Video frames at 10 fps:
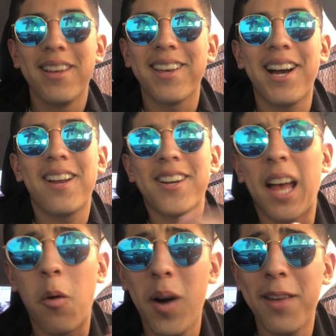Yeah, I know. You're
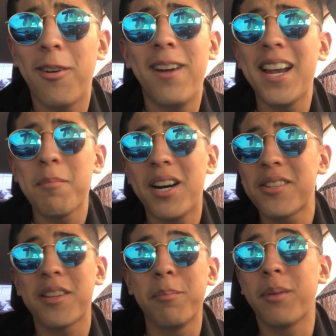like, what? Randy
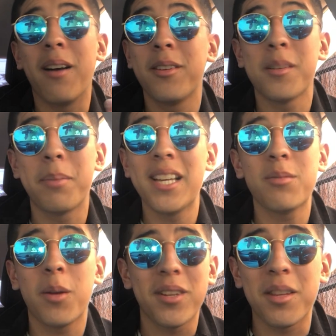Moss was a
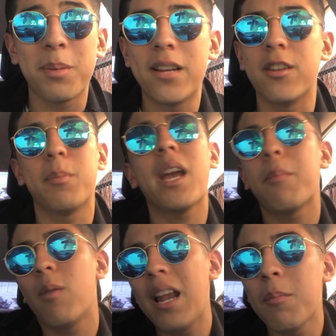beast when he went to the Patriots. But
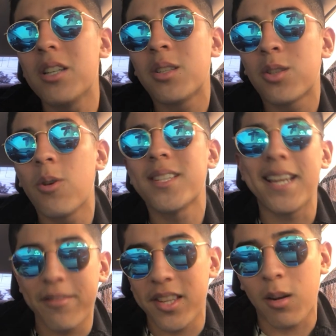yeah, Randy Moss was towards the
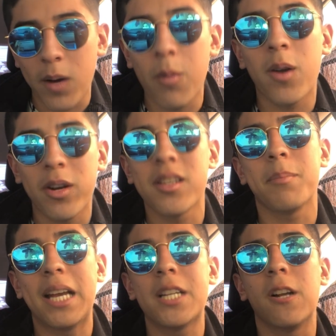end of his career when he went to
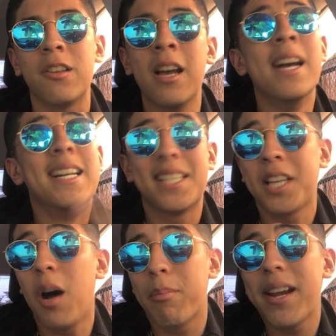the Patriots. Just
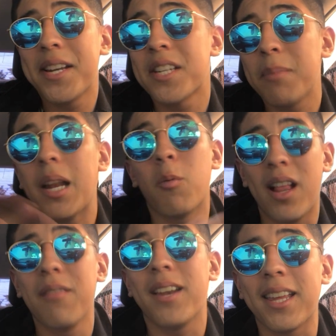Tom Brady just made him
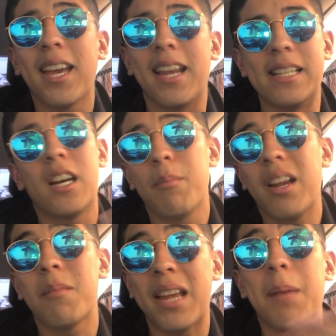relevant again, and Tom
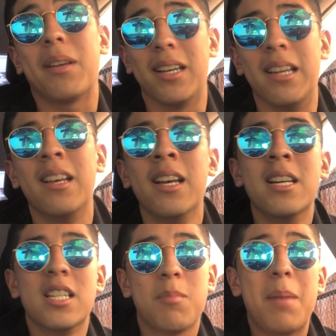Brady made him good.
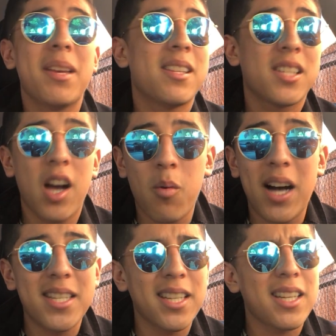So maybe Deshaun
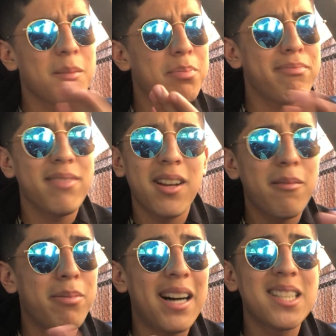Watson could,
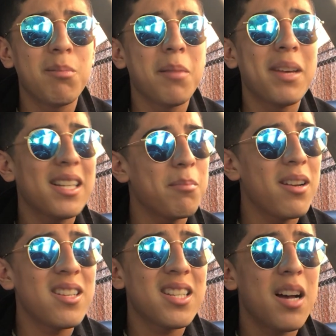possibly make
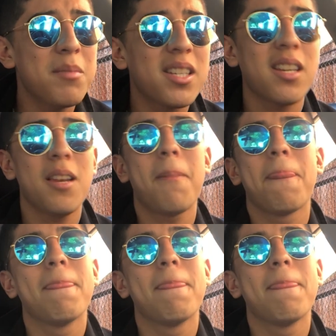Demaryius Thomas good.